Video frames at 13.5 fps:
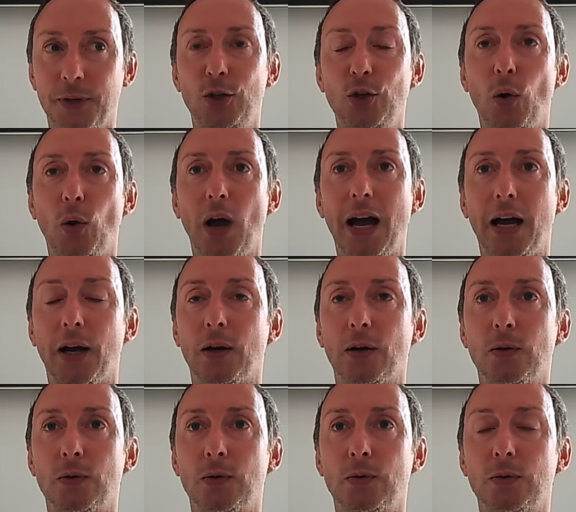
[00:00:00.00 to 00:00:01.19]
You know
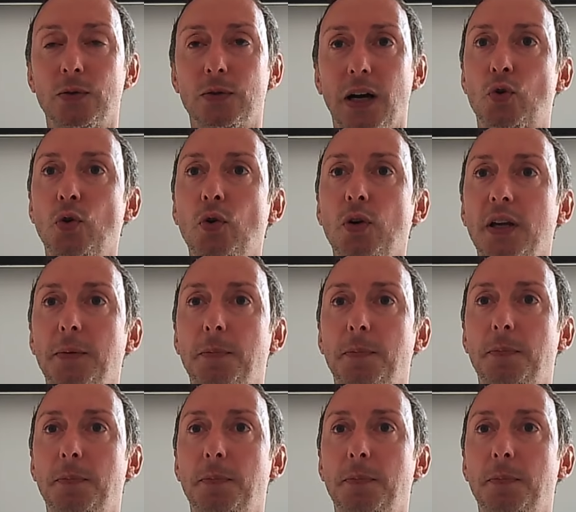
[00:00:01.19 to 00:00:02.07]
how truly